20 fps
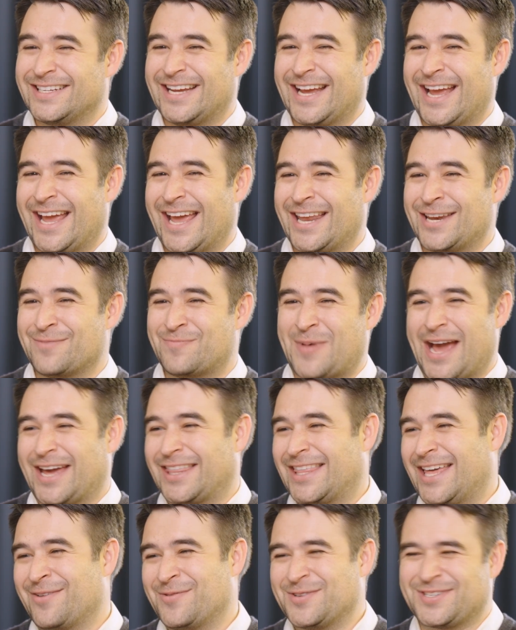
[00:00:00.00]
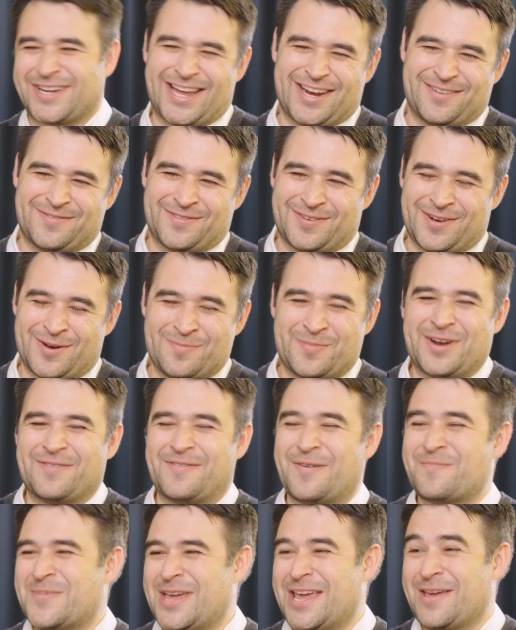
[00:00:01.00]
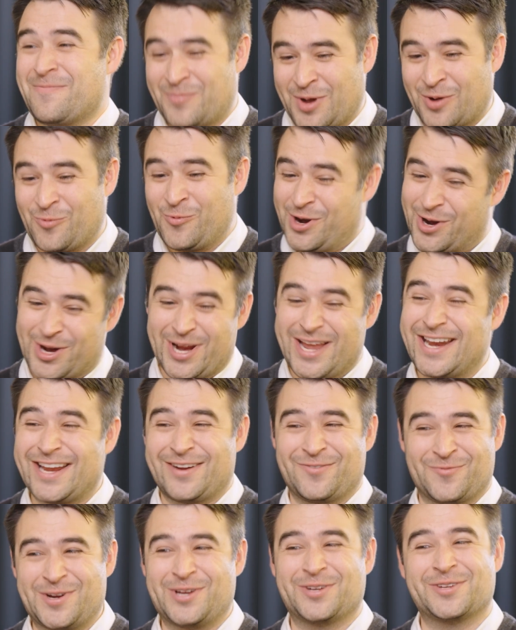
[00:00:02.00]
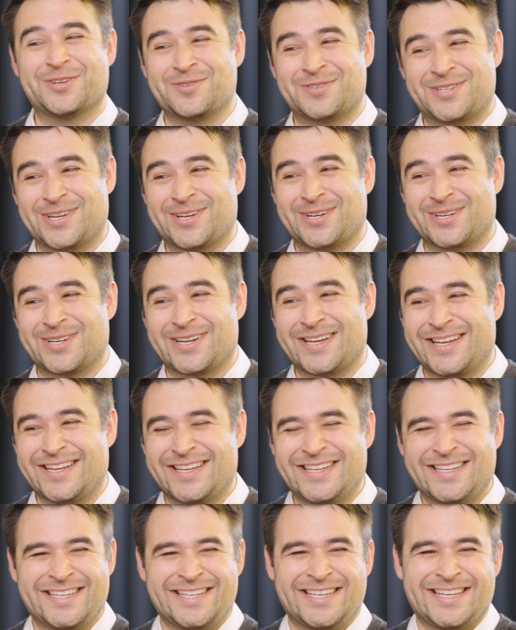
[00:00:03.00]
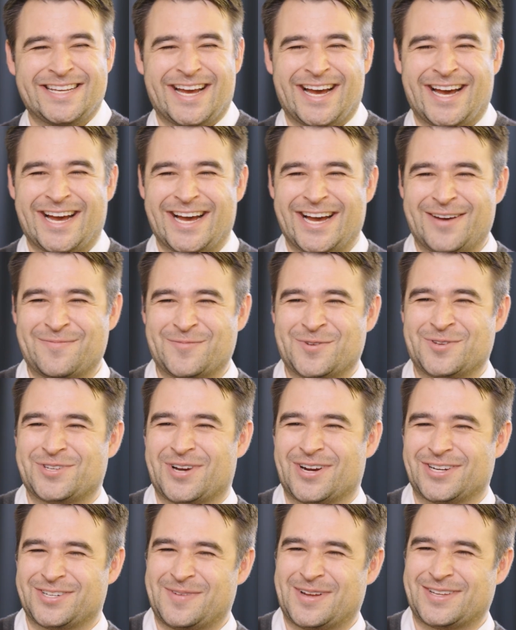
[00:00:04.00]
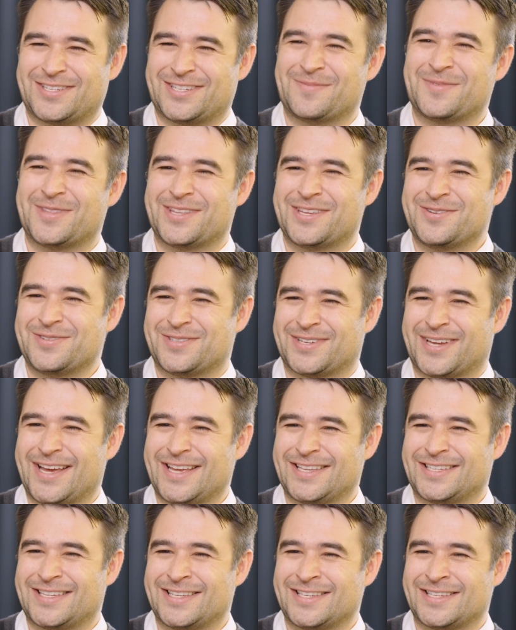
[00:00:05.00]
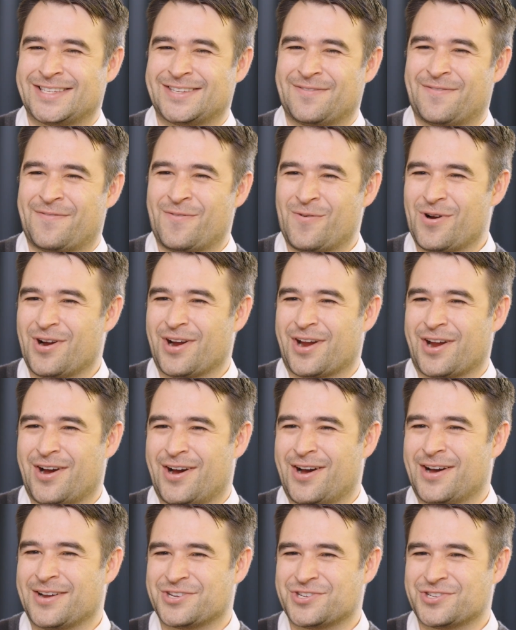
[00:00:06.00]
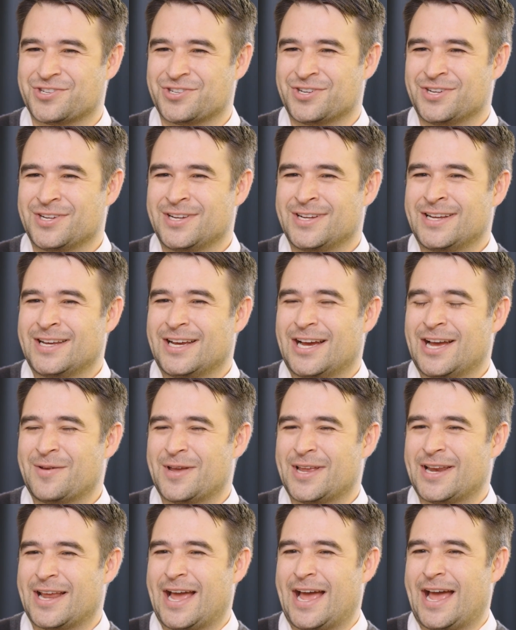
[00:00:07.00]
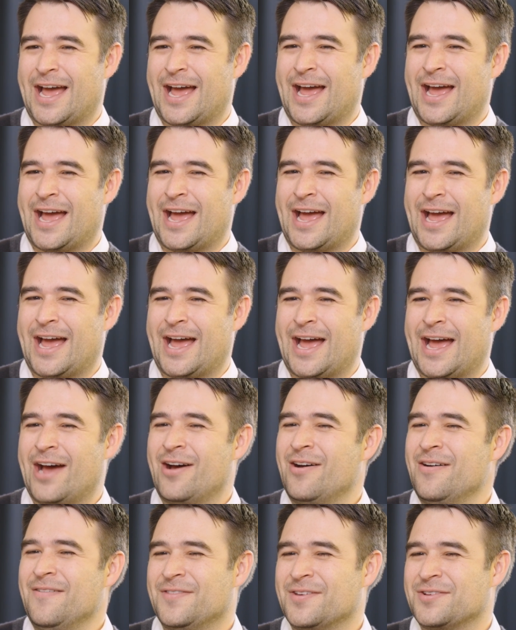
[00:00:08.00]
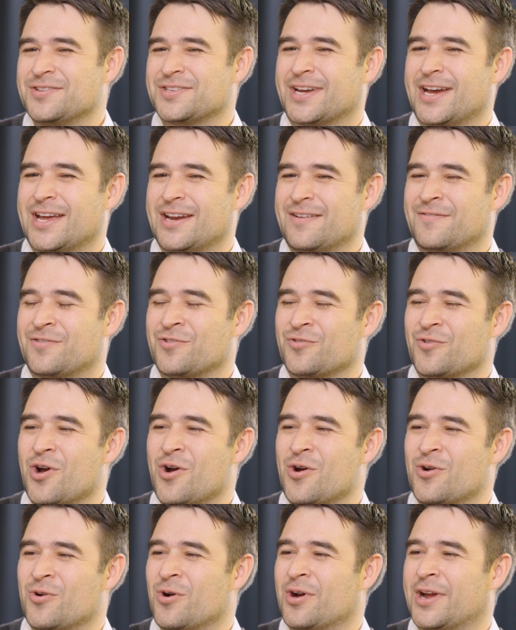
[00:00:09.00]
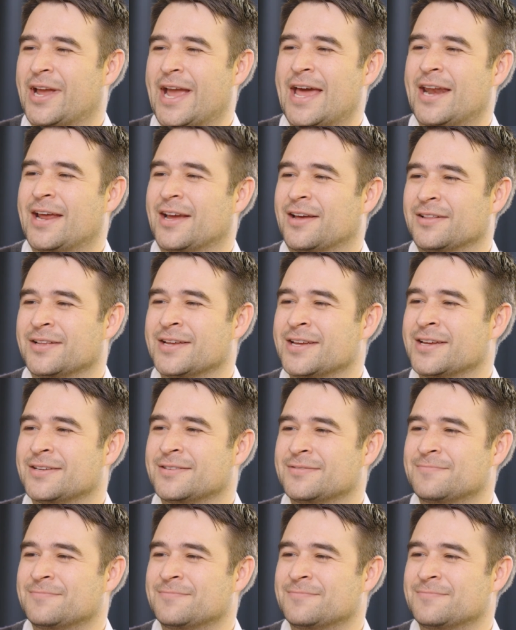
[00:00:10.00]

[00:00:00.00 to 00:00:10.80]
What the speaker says: And back then it was kind of a bit of a meme, but we're hitting real utility. You talked about some of the use cases for Akash. I mean, how have those kind of grown organically?